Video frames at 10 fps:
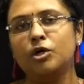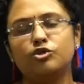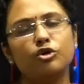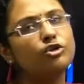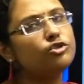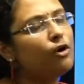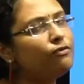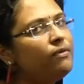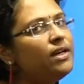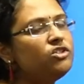So, your
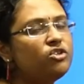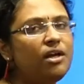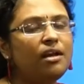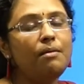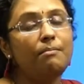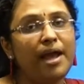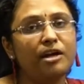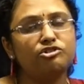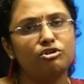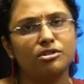software engineering
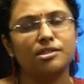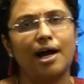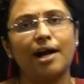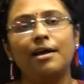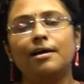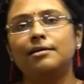makes sure that